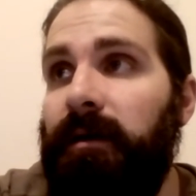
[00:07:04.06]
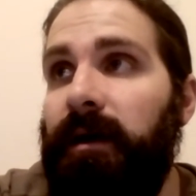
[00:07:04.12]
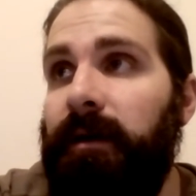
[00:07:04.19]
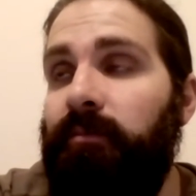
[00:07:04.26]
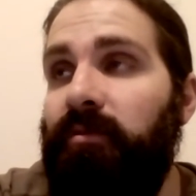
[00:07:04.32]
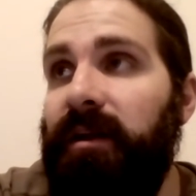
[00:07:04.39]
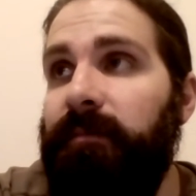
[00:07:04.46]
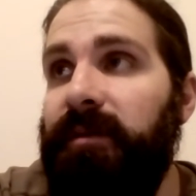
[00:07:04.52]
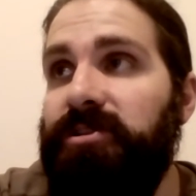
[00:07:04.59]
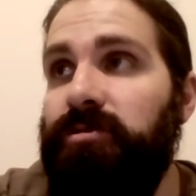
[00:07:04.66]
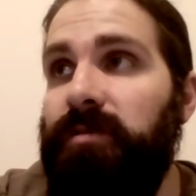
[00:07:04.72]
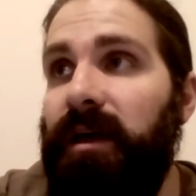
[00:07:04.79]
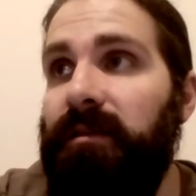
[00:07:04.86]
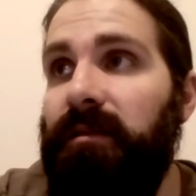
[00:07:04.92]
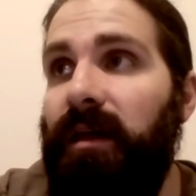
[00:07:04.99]
pretty much
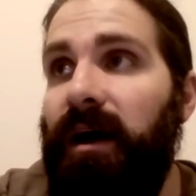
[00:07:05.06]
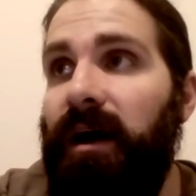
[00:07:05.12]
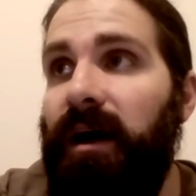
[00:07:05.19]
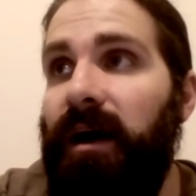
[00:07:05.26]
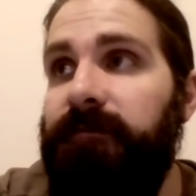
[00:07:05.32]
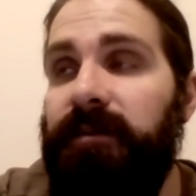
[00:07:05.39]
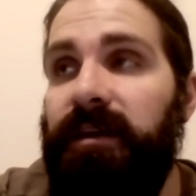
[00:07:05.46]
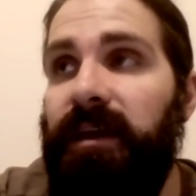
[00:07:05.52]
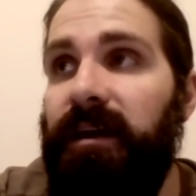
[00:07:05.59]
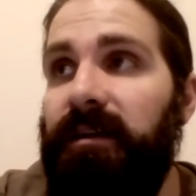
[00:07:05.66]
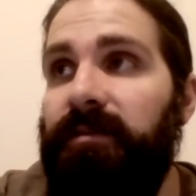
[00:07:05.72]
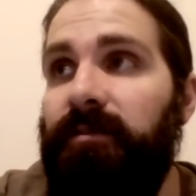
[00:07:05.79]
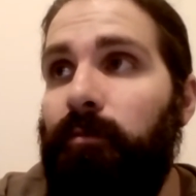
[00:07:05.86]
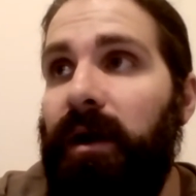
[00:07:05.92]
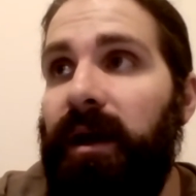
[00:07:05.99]
let life get in
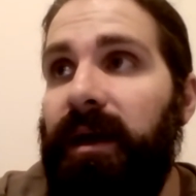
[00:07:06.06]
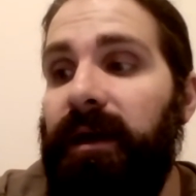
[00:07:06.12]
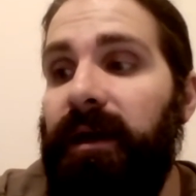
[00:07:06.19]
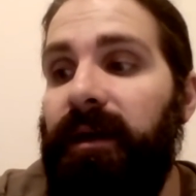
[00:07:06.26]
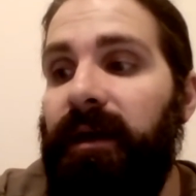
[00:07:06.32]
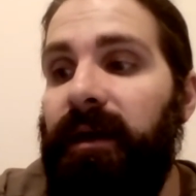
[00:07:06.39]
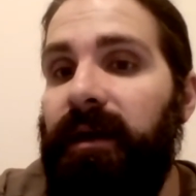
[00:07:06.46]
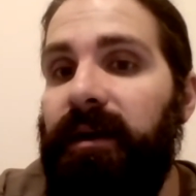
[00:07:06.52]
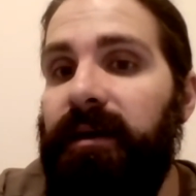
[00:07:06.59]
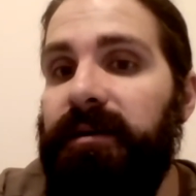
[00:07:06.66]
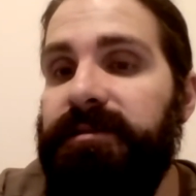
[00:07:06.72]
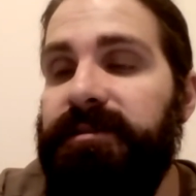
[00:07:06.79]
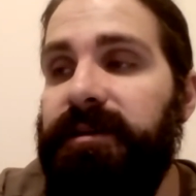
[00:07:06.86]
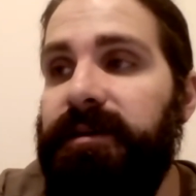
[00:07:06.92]
the way, and